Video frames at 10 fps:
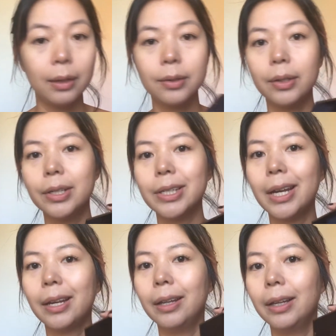So I just
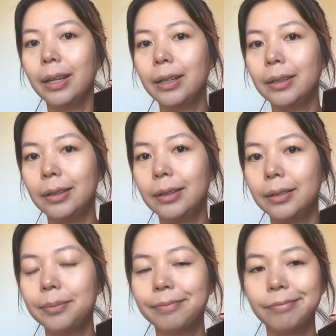kind of like
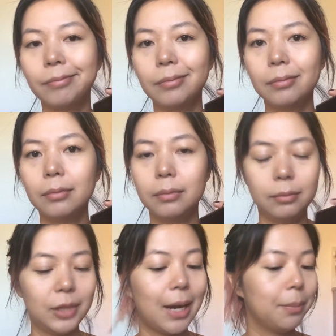
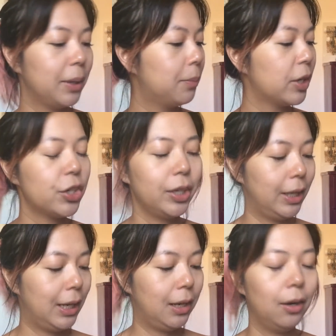tap my brush in
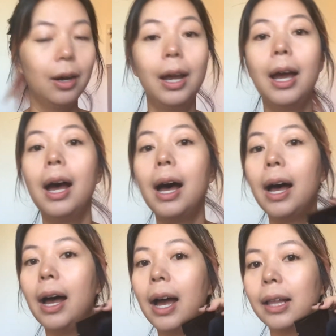there.
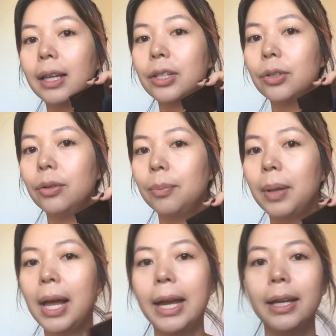I like to
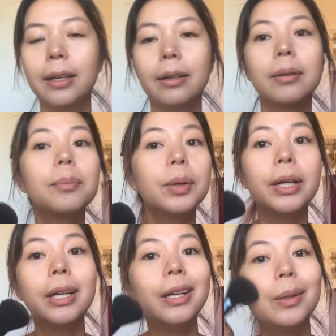apply it
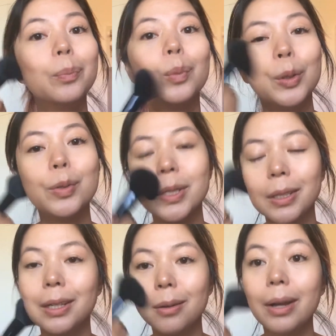pretty
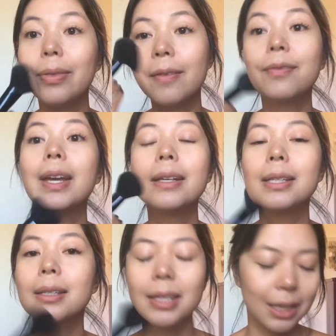loosely around the
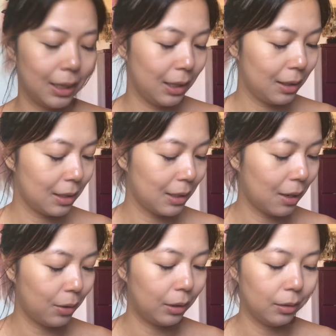face because I think that's
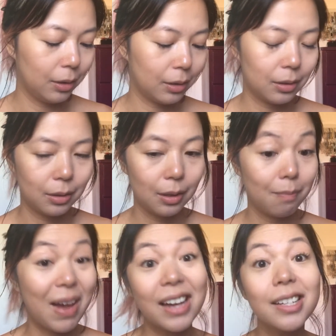how it looks the
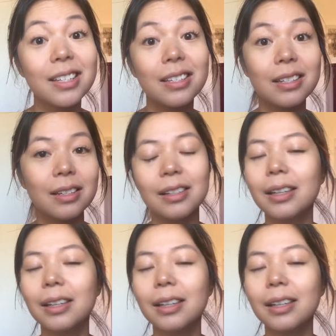best.